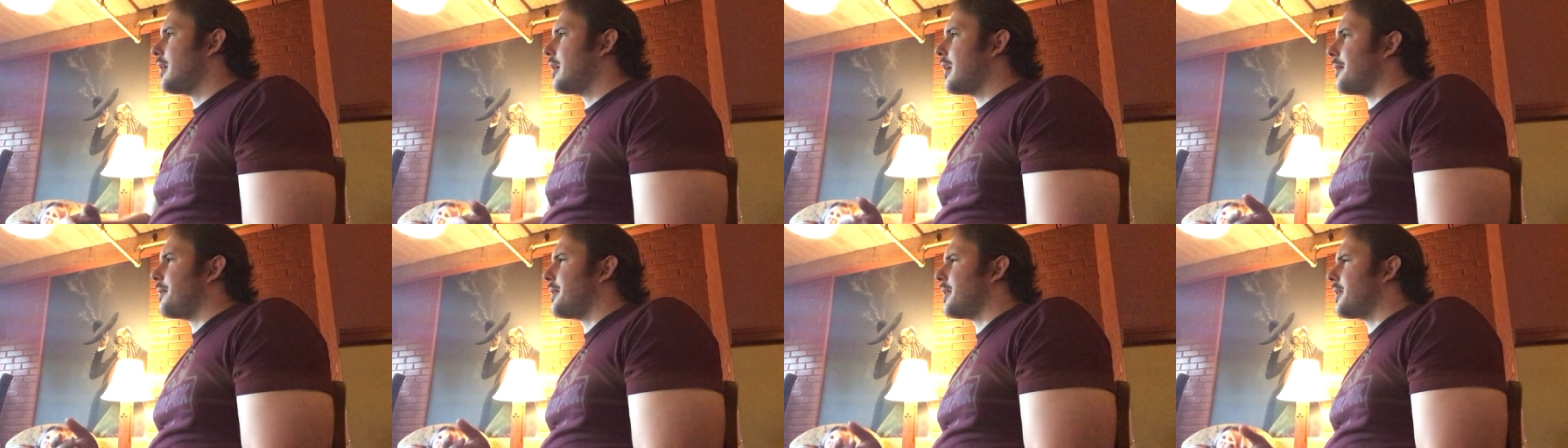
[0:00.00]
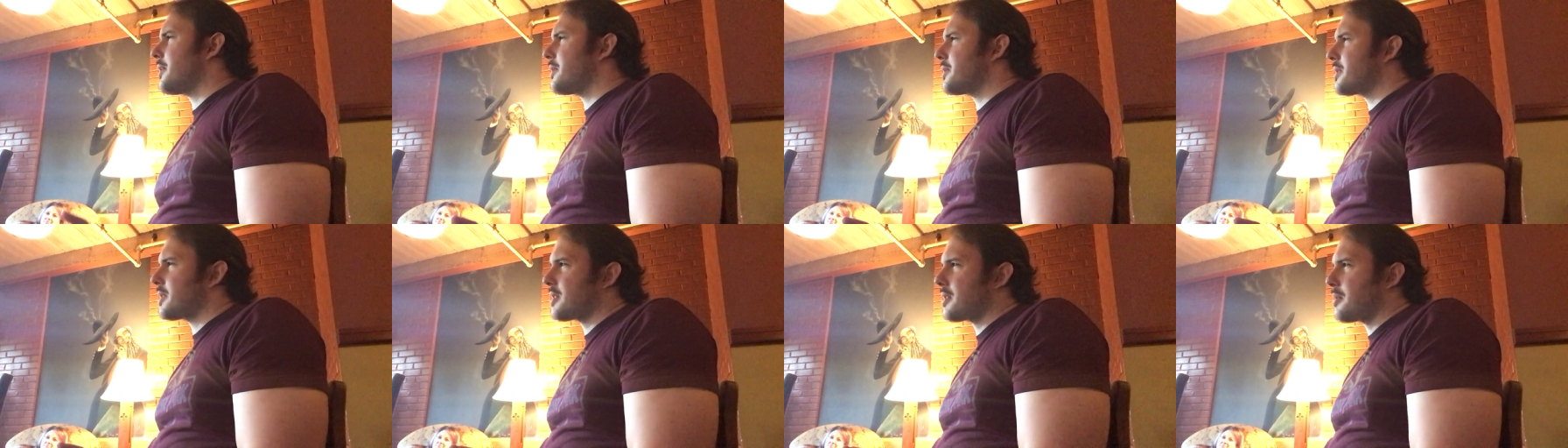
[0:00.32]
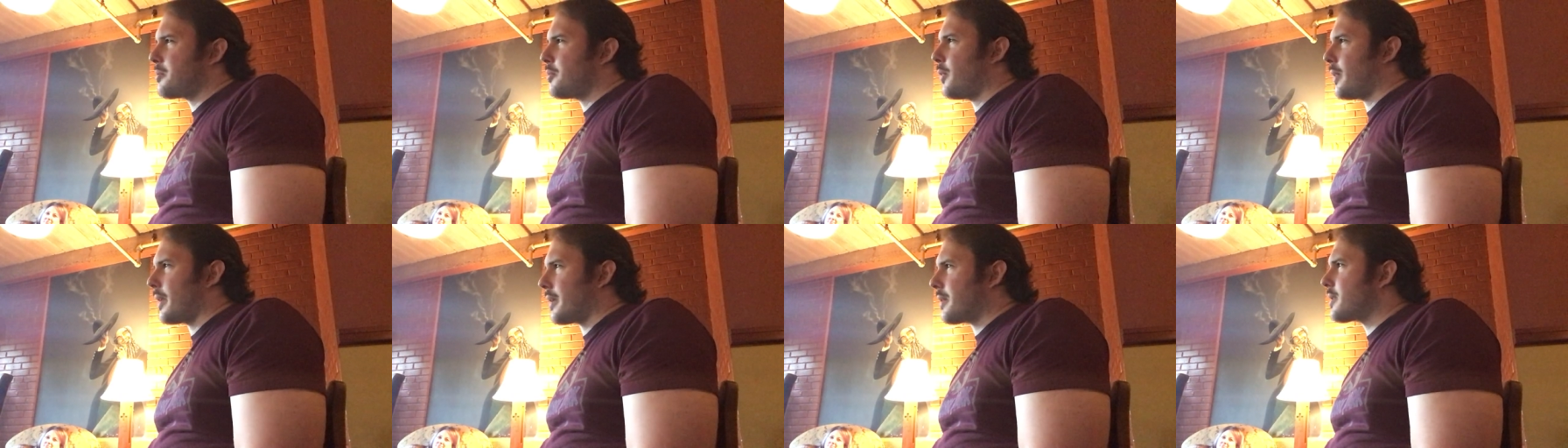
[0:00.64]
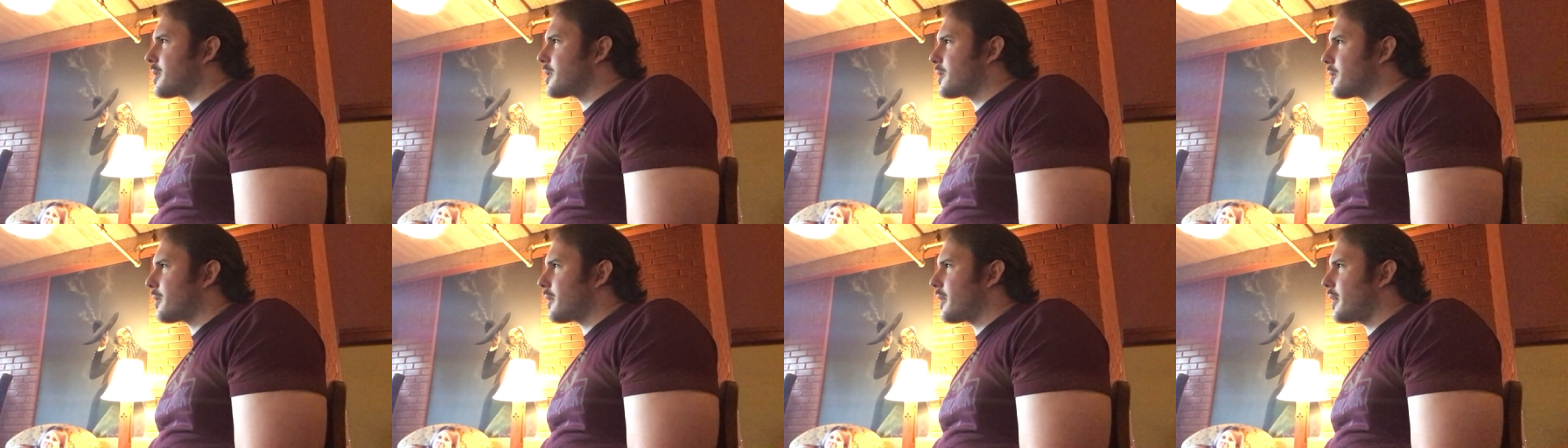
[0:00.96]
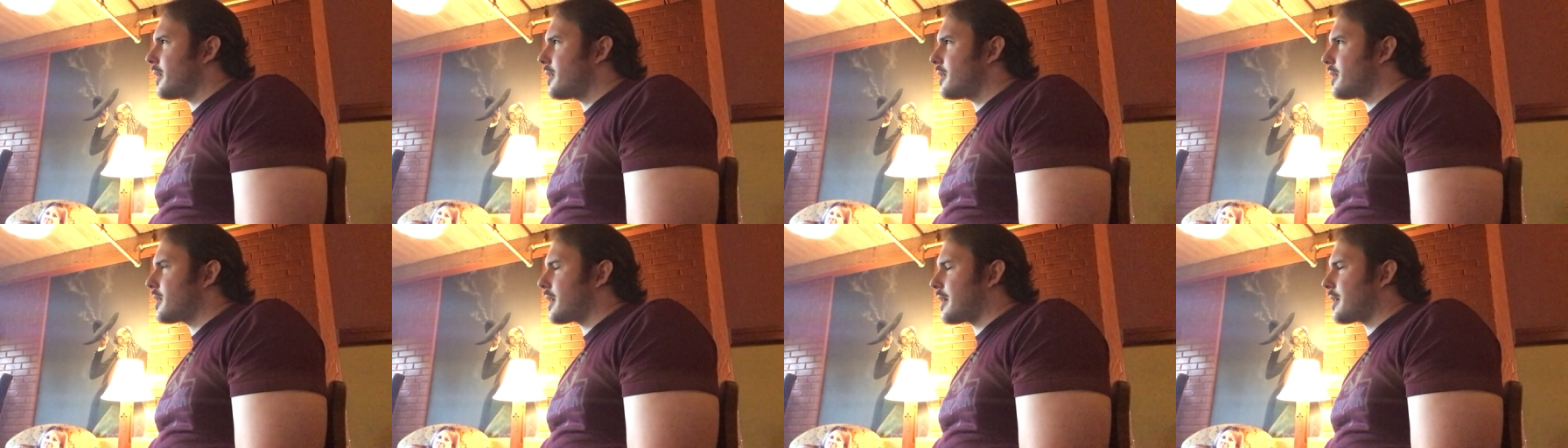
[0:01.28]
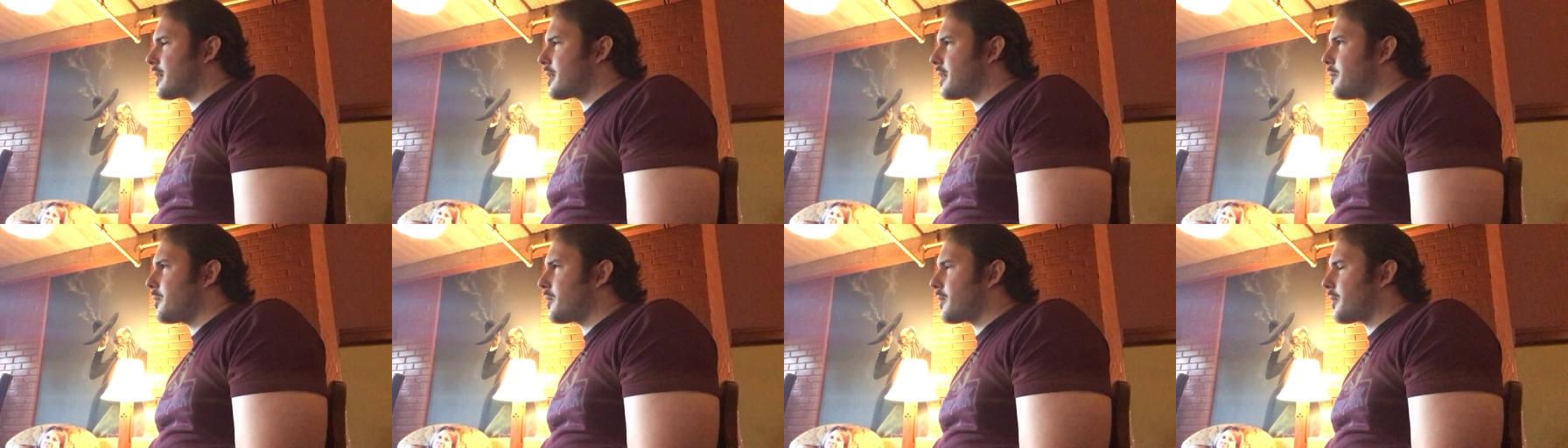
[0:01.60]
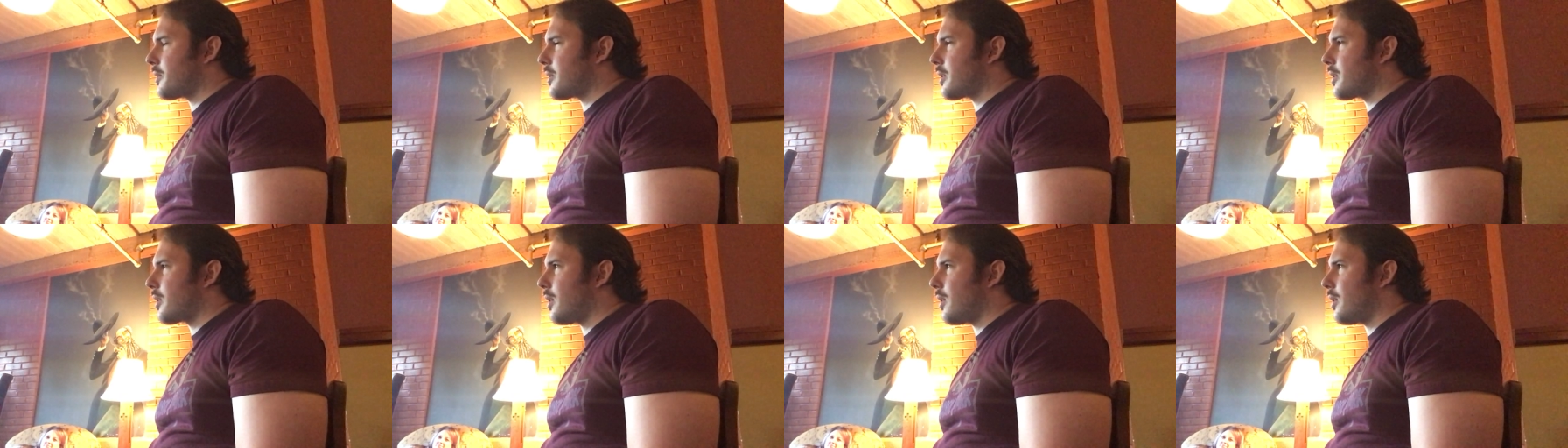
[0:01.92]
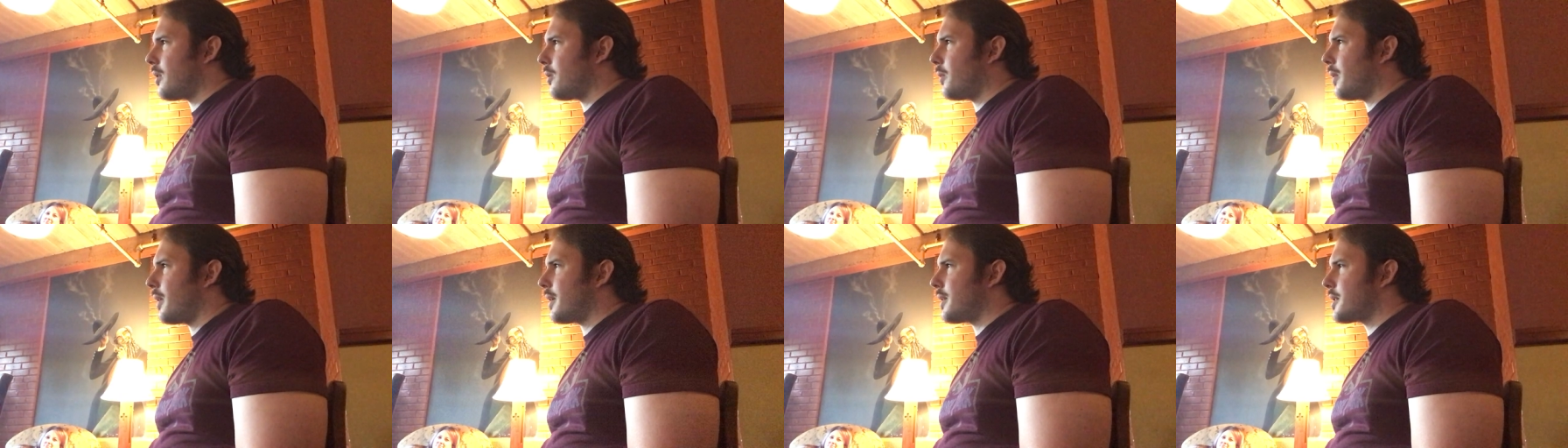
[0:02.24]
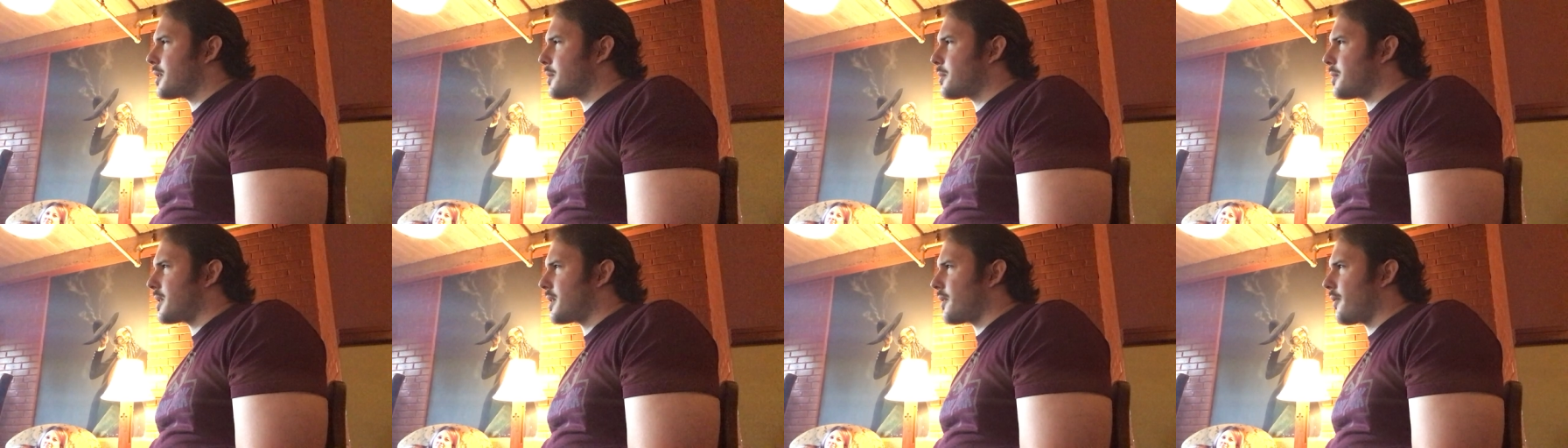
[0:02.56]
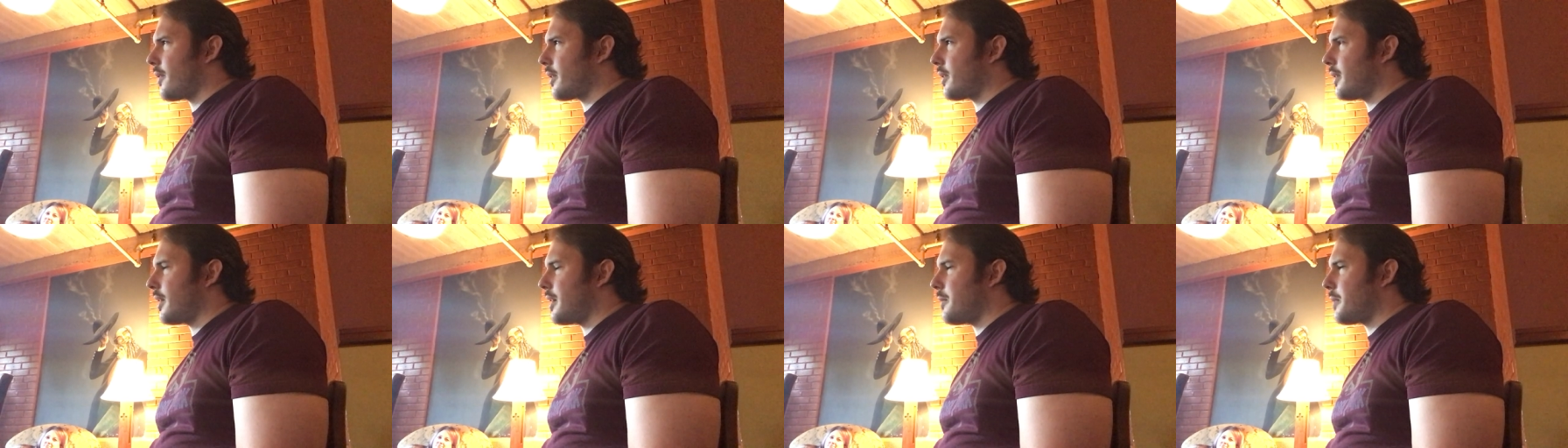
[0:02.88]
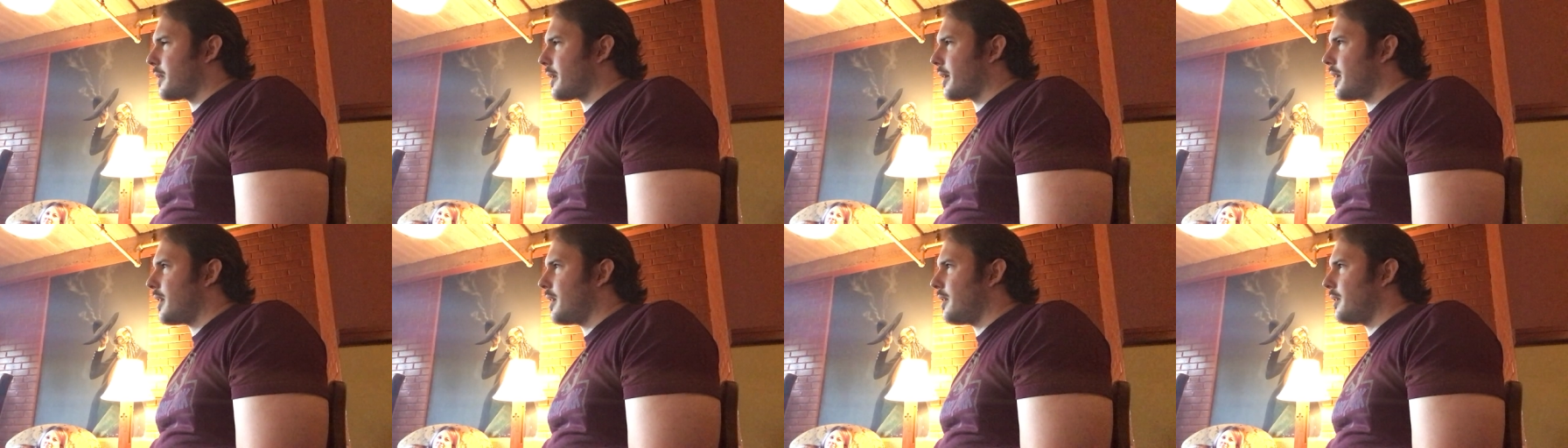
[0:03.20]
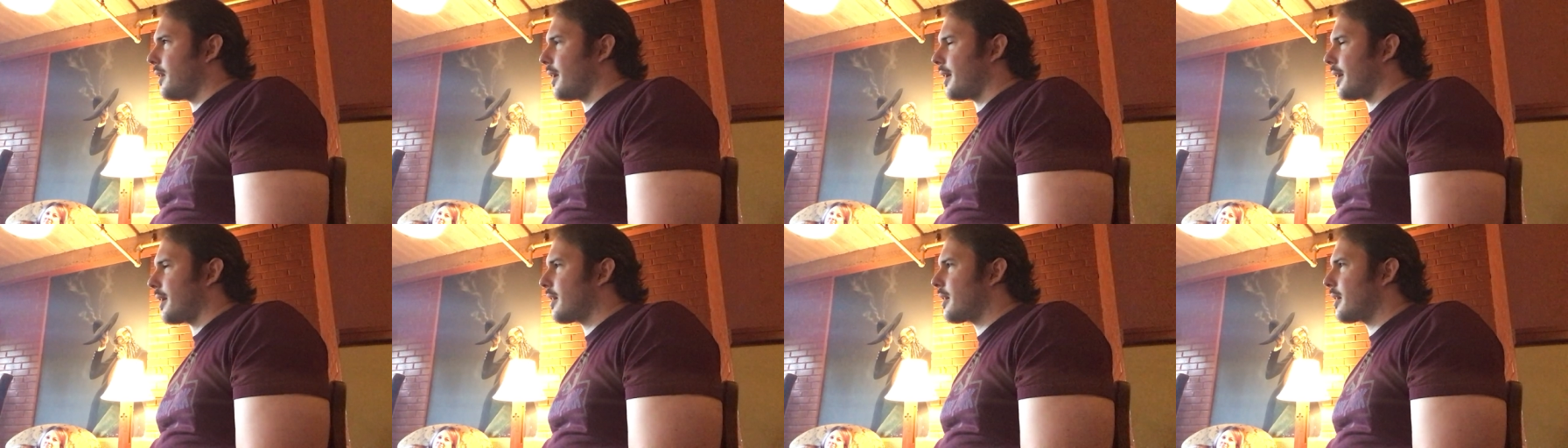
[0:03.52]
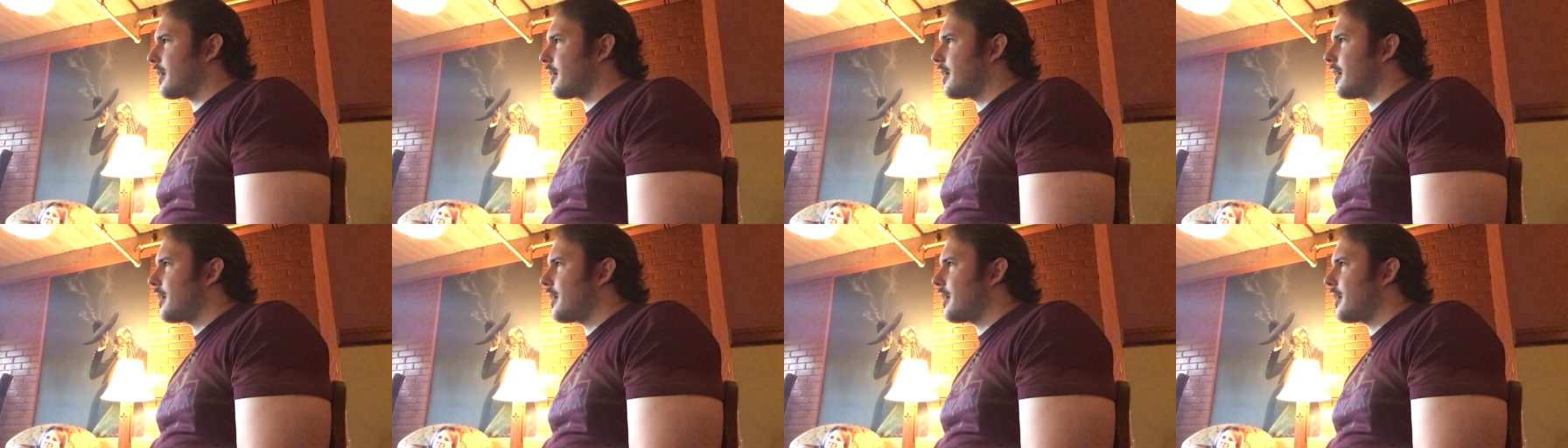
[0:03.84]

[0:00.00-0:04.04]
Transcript: I mean, there's some weird stories. I seem to recall one specifically where he like